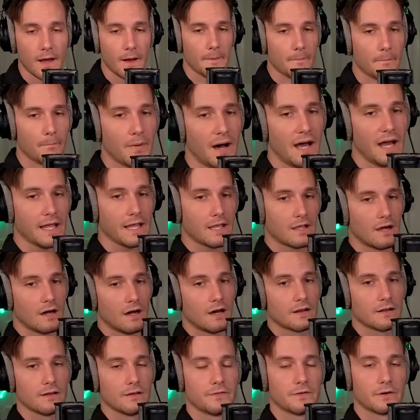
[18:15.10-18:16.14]
my
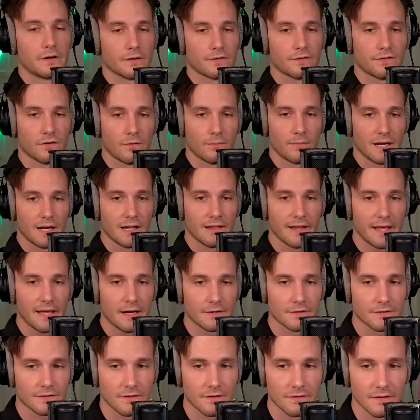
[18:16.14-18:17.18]
god, there are so many
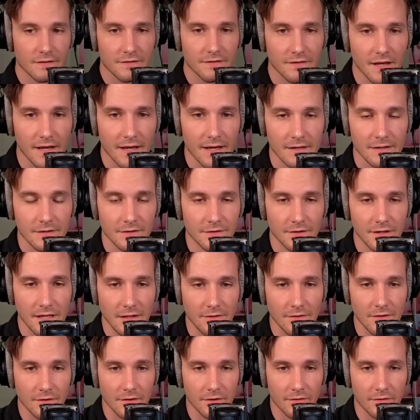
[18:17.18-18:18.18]
layers to this. Jesus